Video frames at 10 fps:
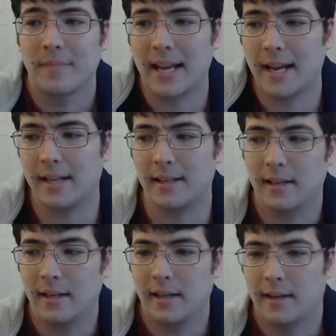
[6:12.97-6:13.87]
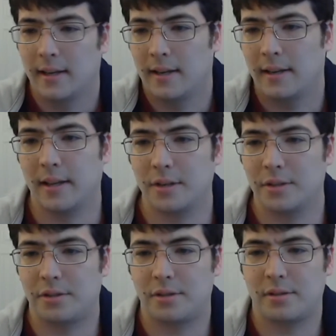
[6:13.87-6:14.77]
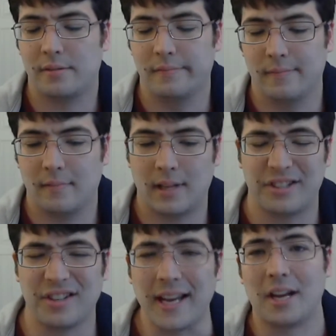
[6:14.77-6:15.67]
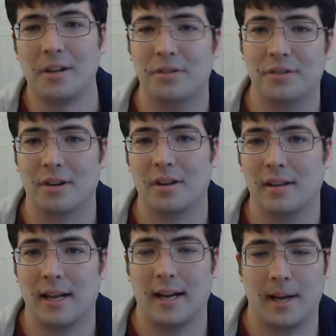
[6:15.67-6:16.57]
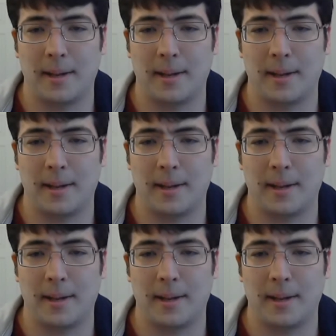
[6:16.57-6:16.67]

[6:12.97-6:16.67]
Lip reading: And there's a slight concern,